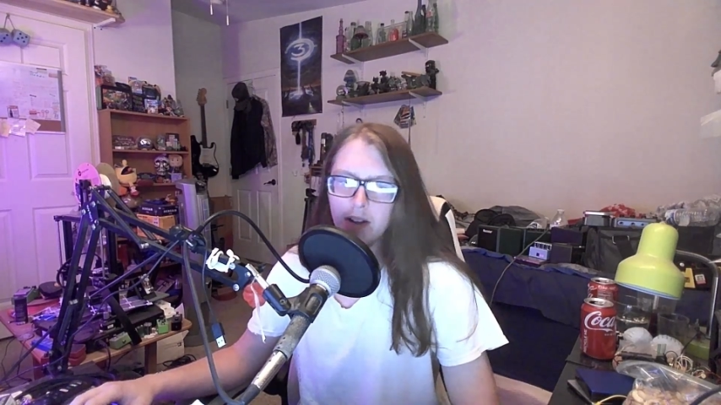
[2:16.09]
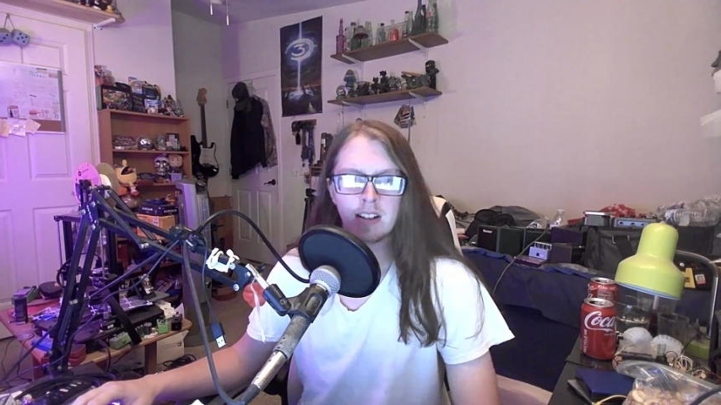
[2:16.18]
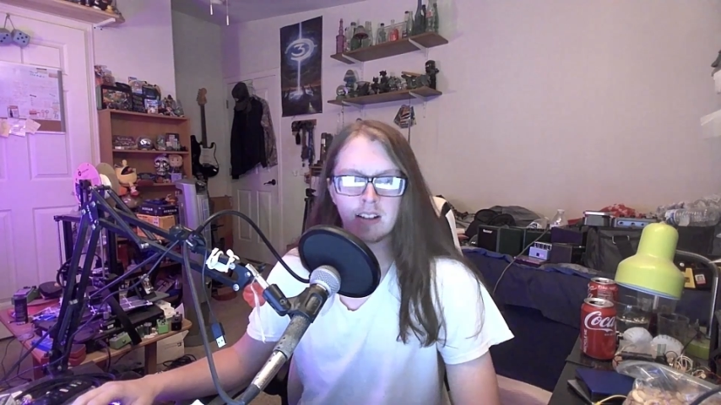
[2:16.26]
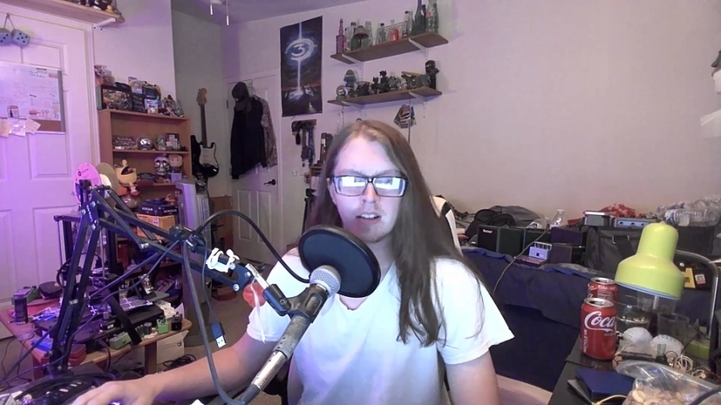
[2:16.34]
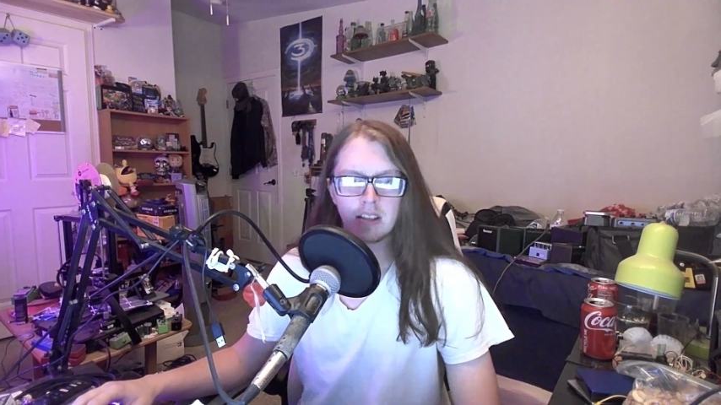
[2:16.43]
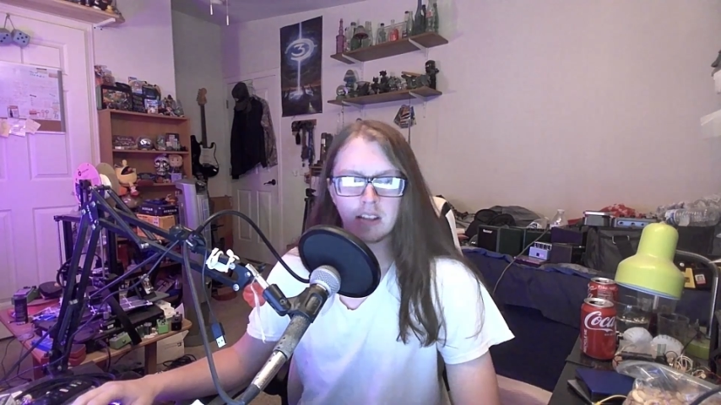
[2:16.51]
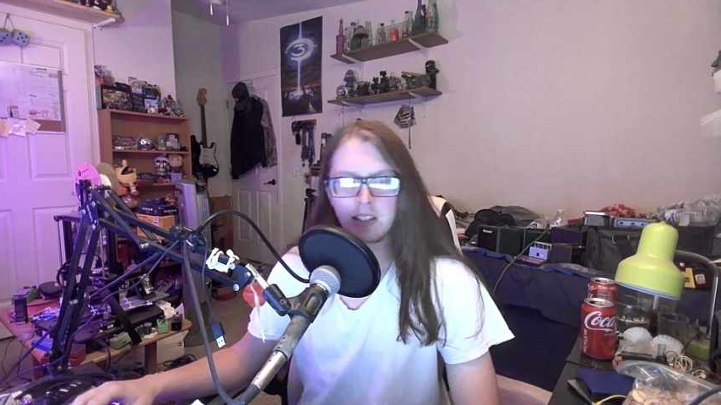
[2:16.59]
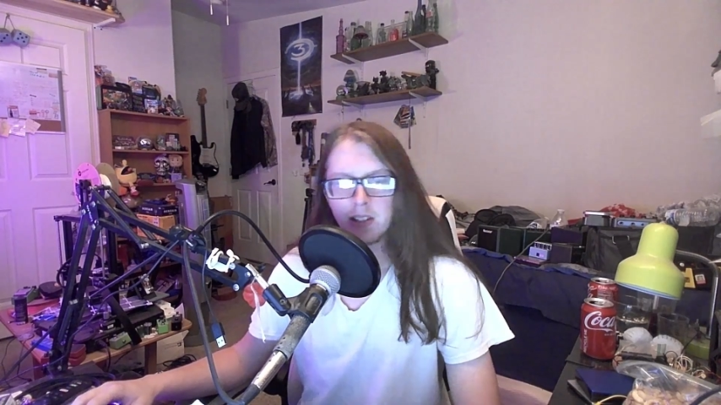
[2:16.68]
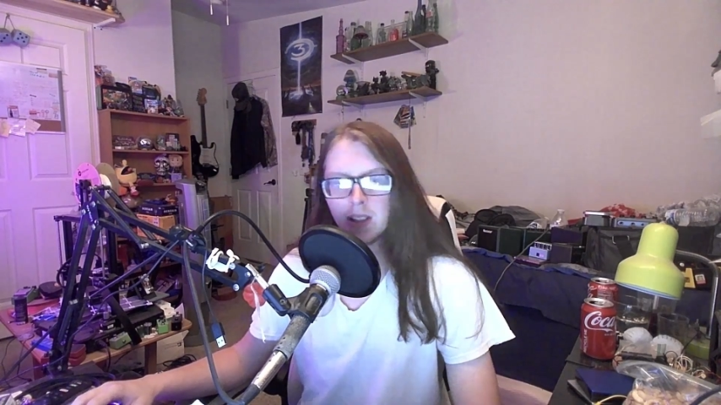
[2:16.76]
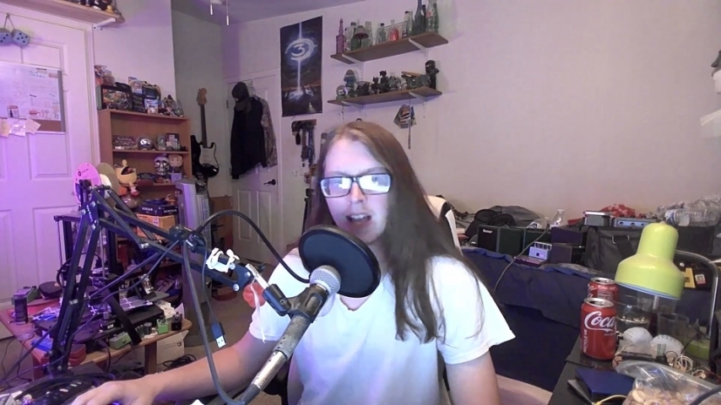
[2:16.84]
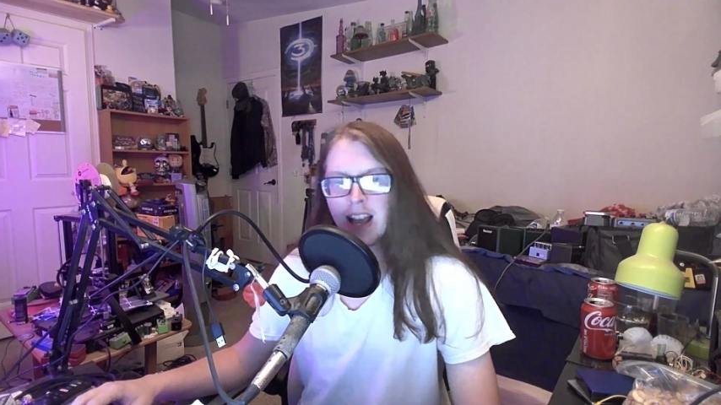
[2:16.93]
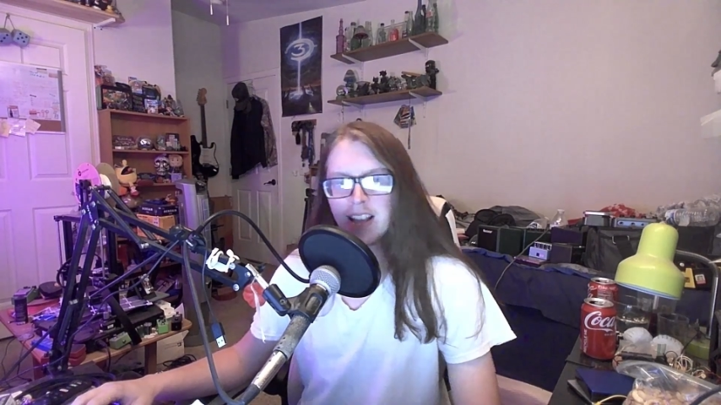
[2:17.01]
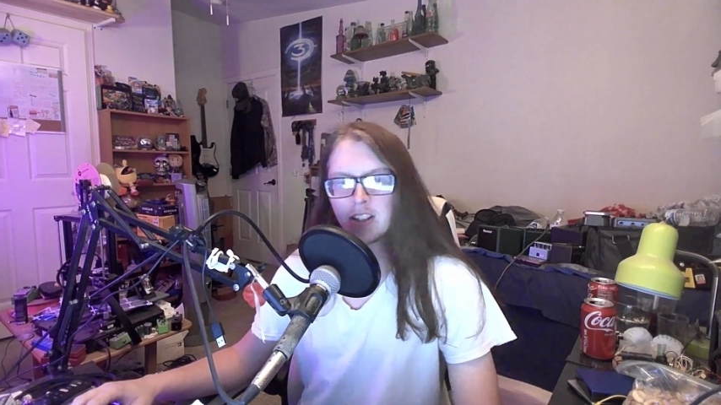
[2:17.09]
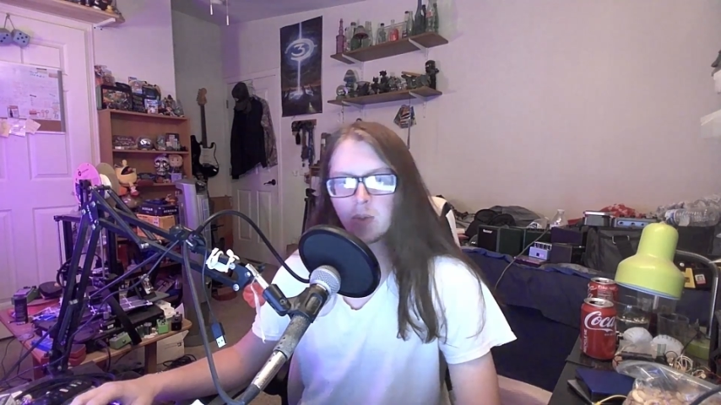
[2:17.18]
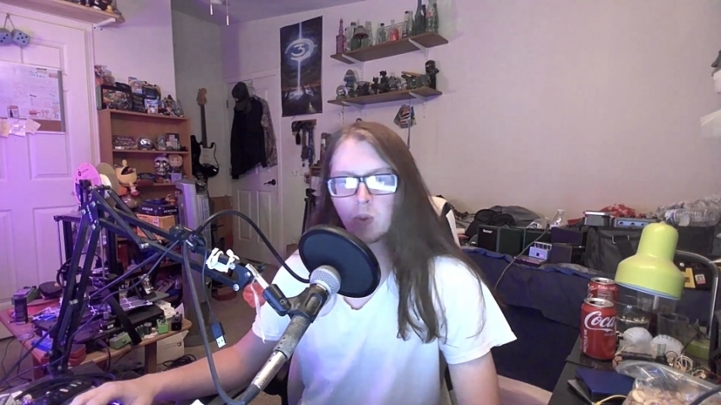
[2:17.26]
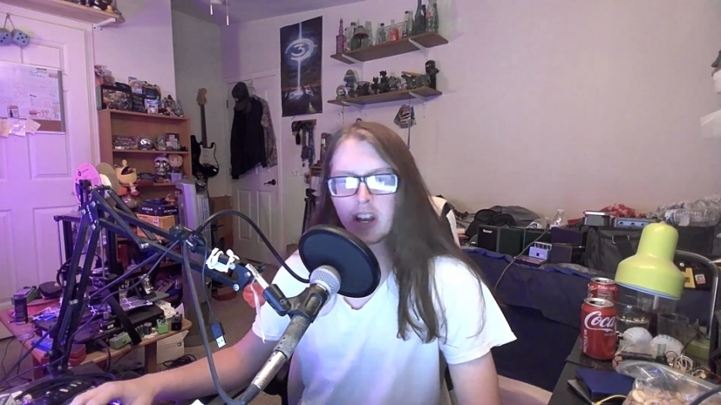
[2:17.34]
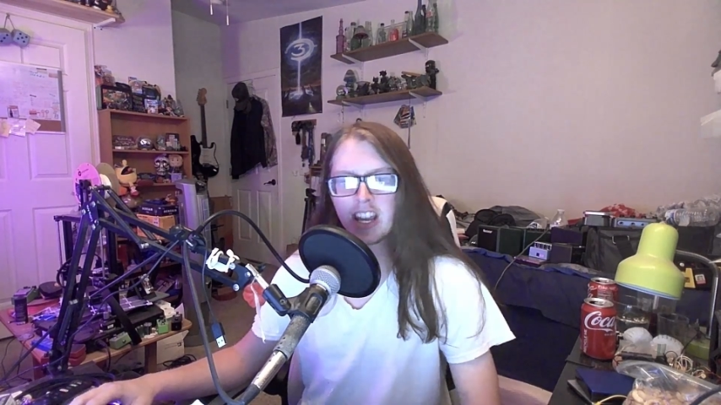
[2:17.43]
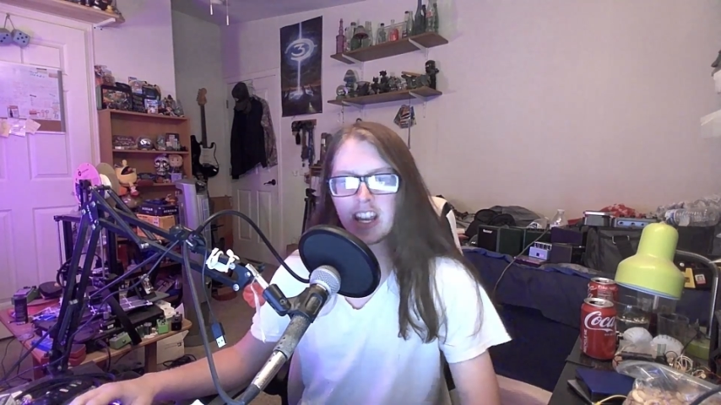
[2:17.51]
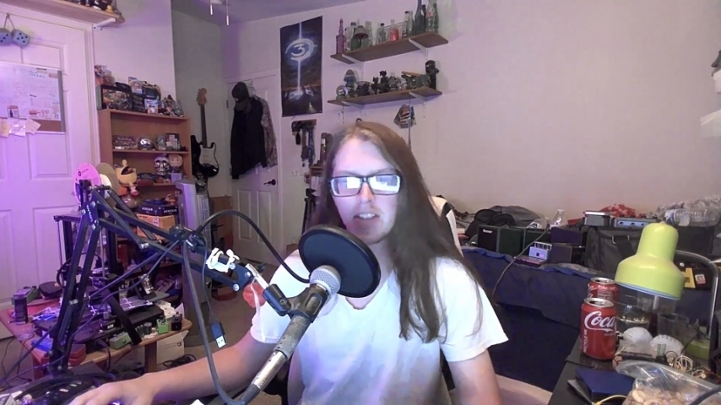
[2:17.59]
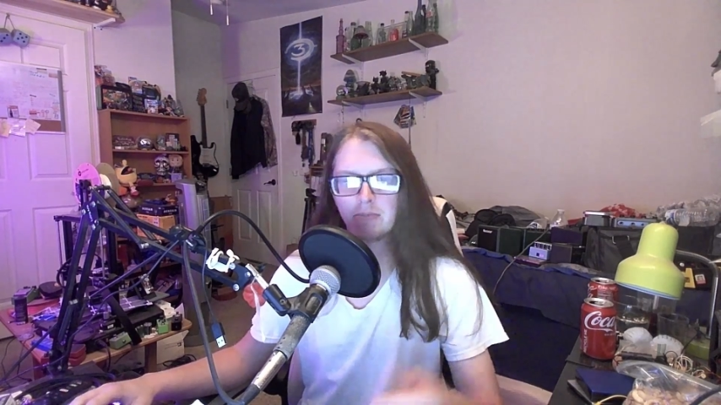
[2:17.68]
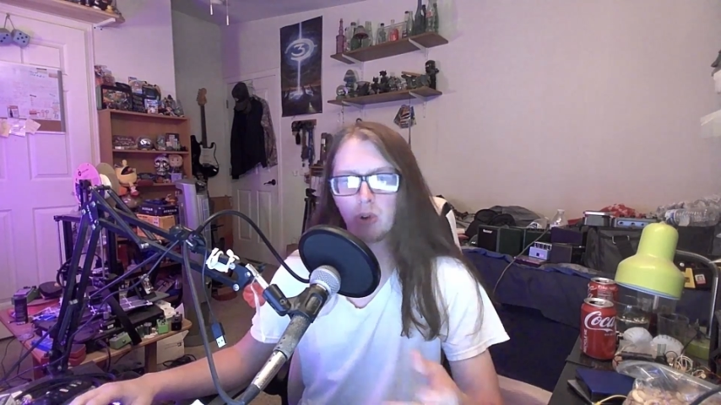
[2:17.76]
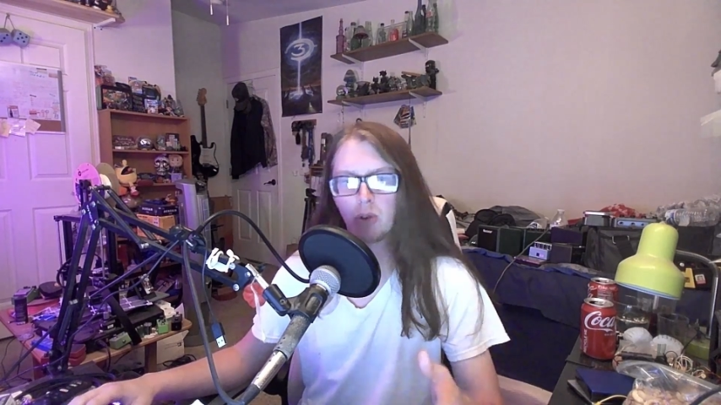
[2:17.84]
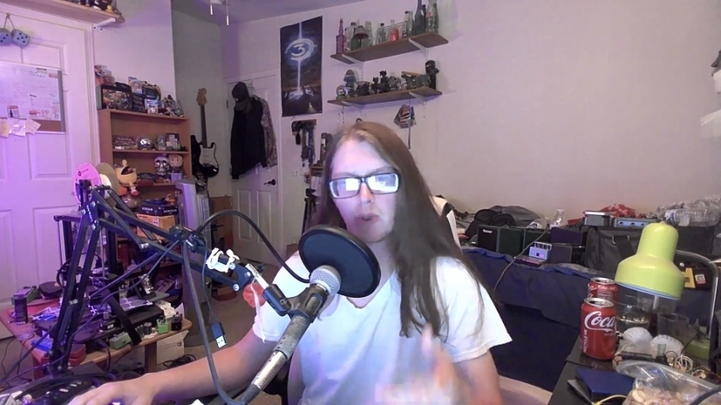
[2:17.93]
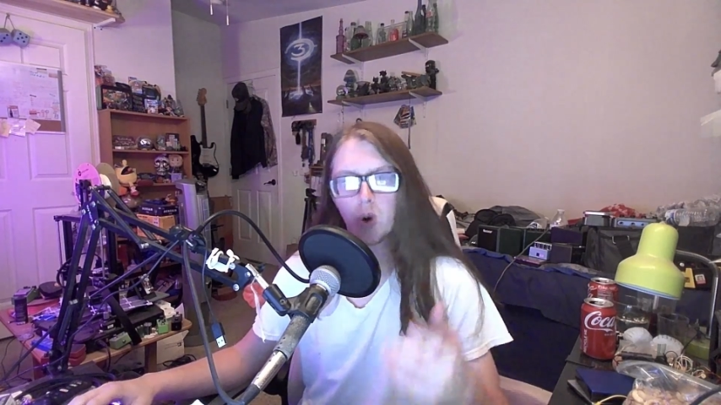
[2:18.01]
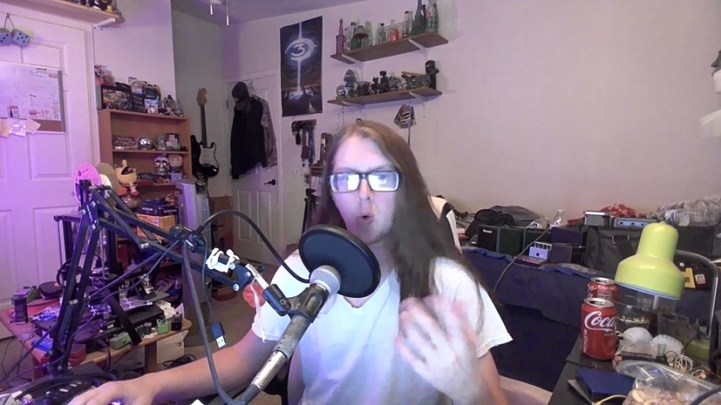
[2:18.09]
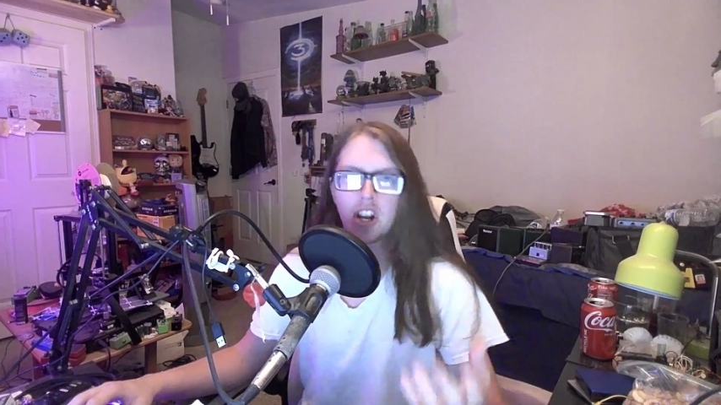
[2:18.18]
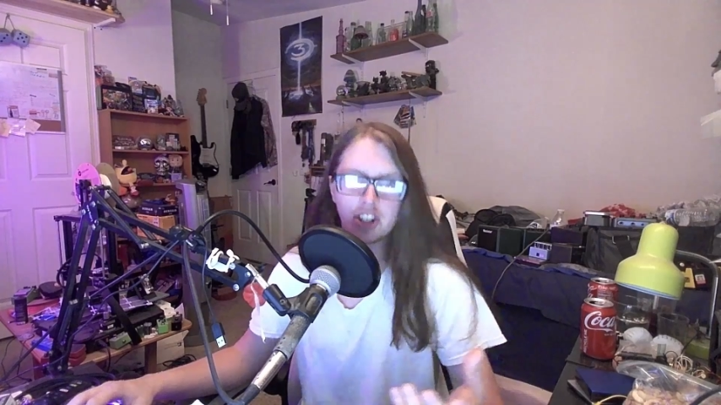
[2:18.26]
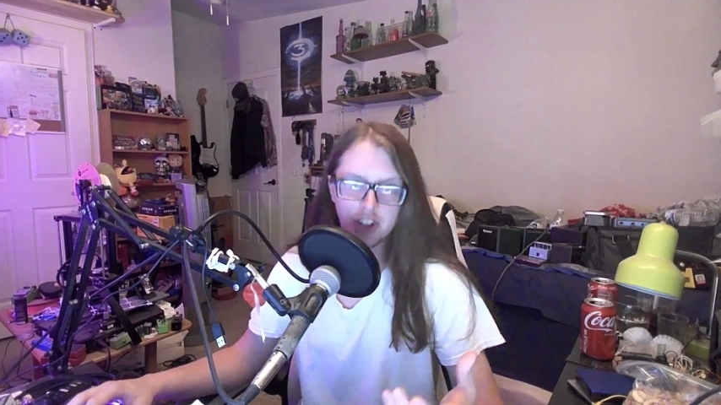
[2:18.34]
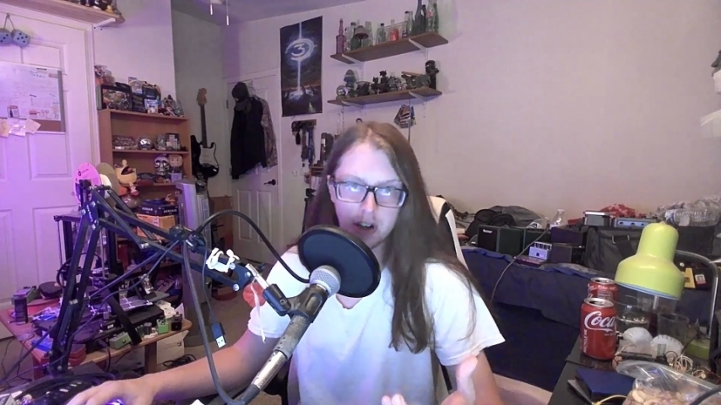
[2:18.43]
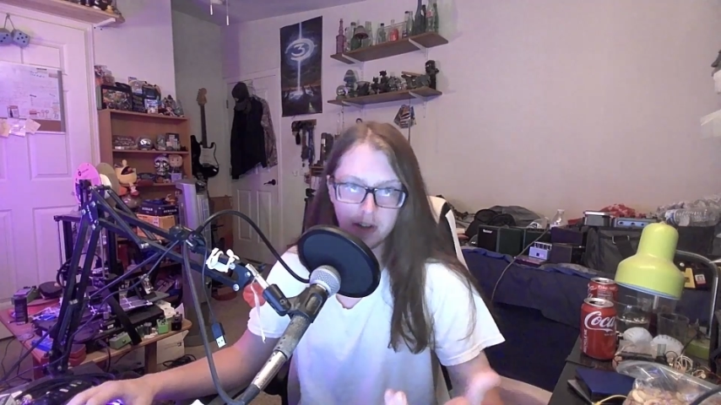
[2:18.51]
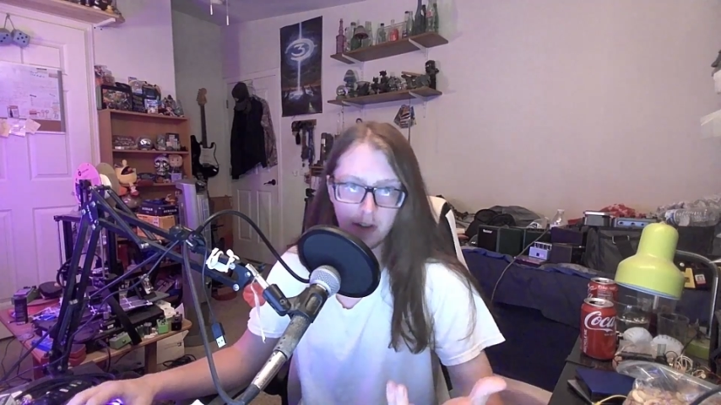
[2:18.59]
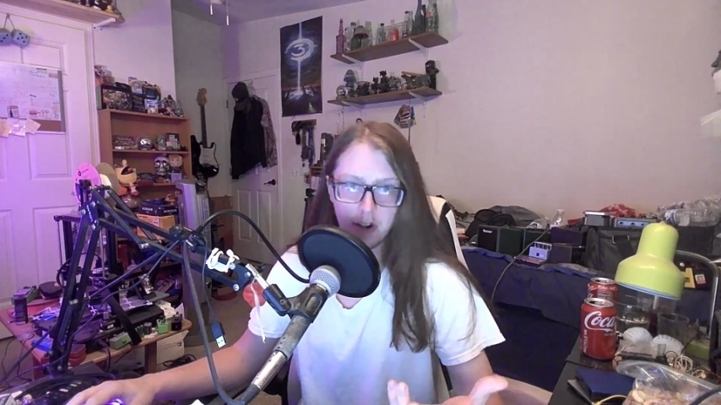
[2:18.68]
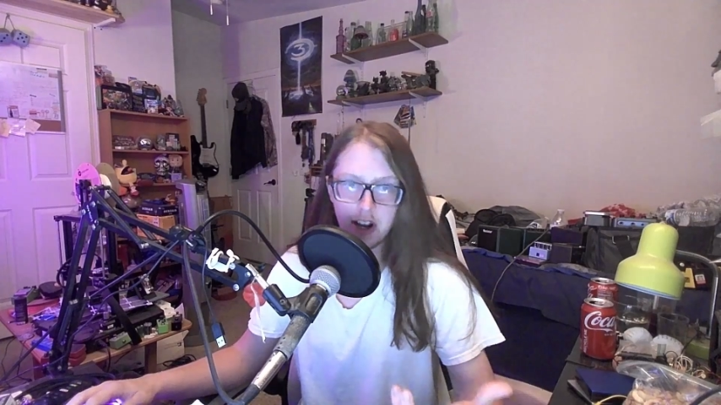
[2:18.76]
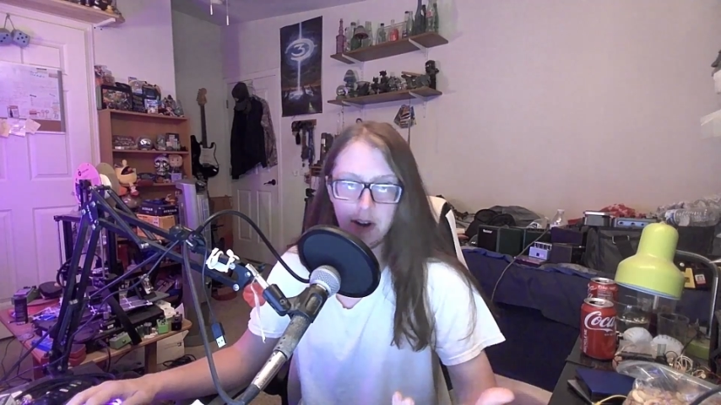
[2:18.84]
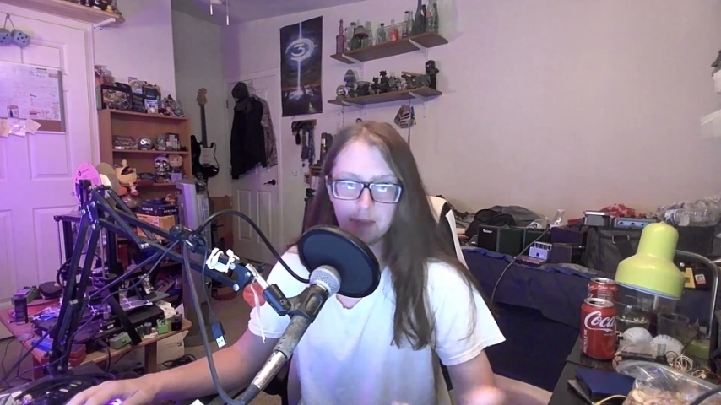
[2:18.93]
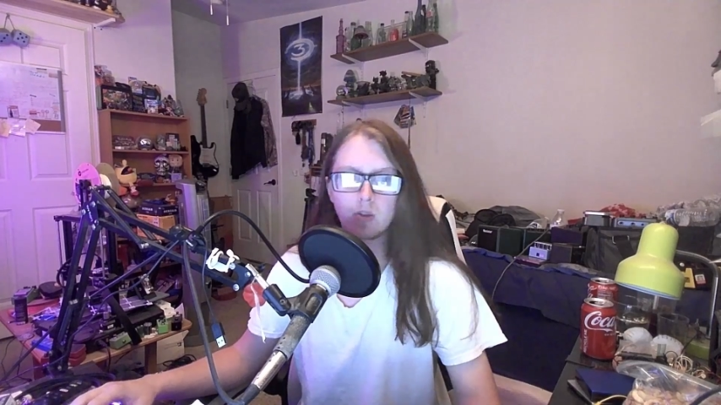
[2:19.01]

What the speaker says: This last way is more of a question for now.